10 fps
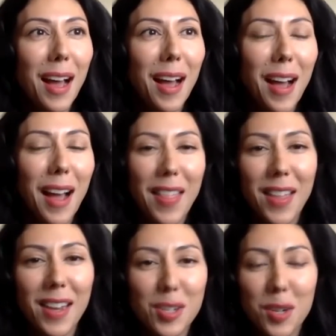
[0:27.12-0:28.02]
uh, and
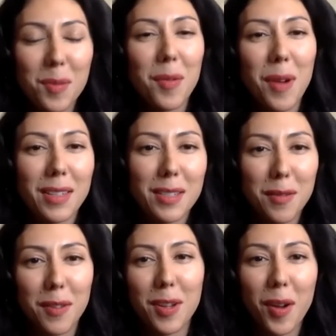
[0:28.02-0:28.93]
then it took me a while
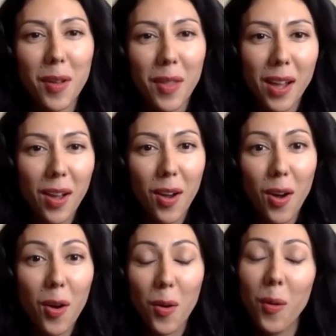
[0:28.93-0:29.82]
to figure out, like,
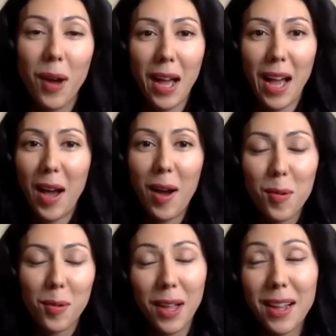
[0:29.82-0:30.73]
oh, how
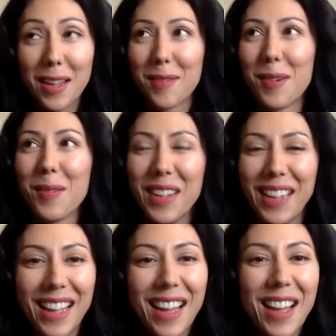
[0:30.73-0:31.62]
lucky for
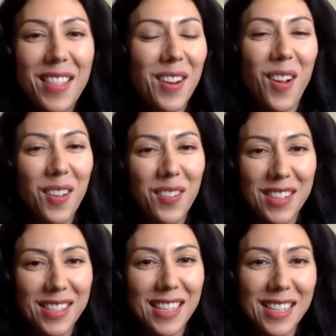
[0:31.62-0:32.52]
me that all of
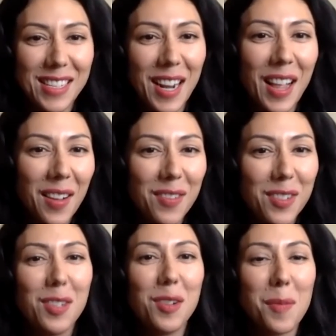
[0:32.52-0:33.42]
these things that I love
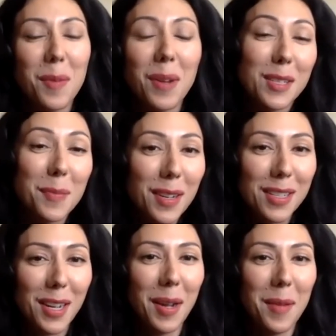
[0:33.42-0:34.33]
to do in my spare
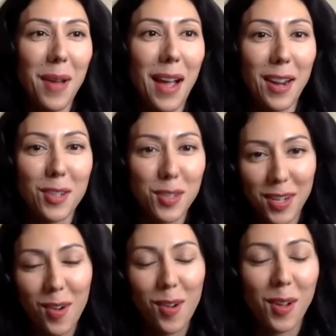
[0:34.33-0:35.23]
time
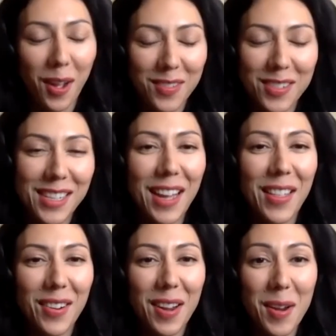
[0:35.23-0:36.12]
actually all come
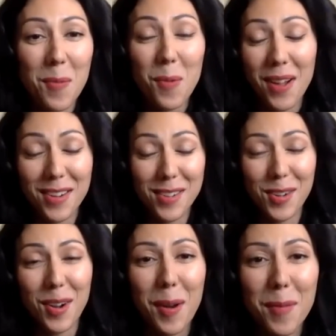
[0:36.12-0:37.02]
together in one
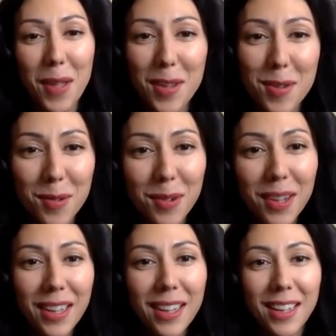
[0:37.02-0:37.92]
job that you
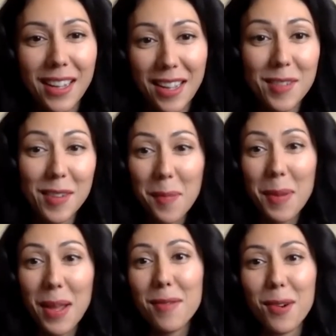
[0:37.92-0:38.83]
can
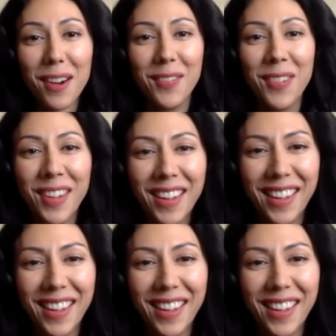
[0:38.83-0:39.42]
get paid for.